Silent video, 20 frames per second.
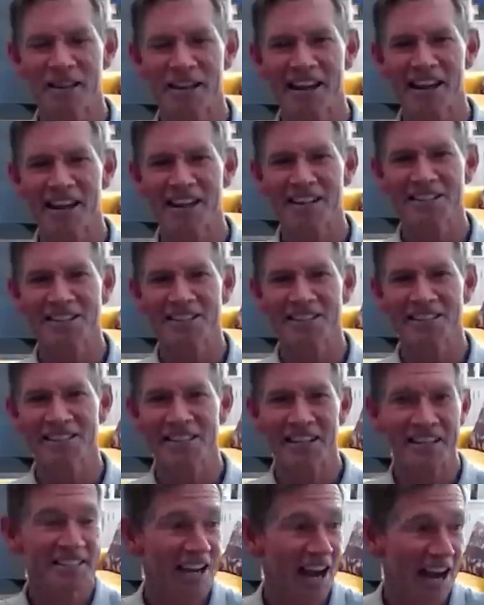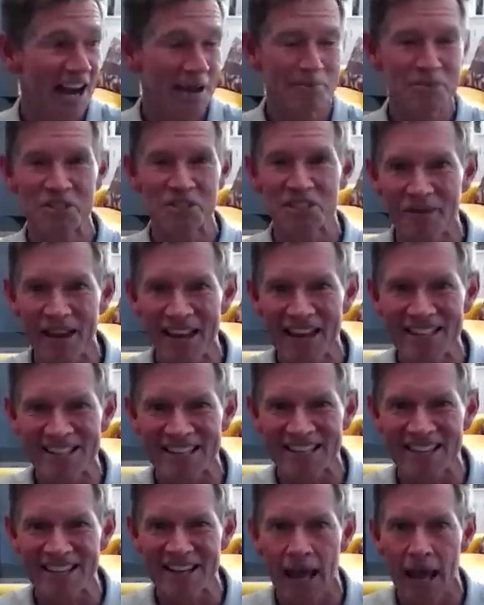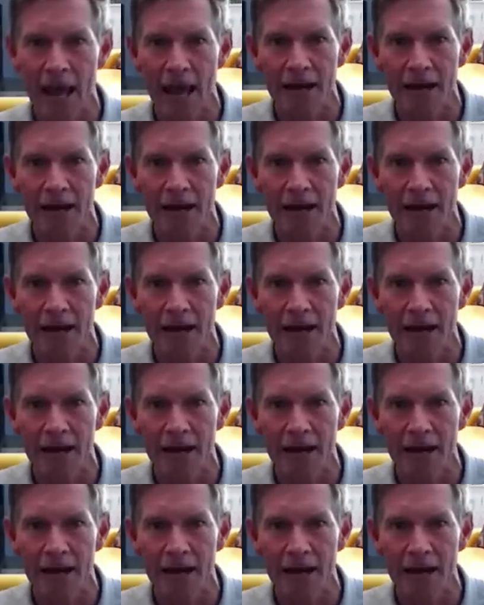because the times demand it,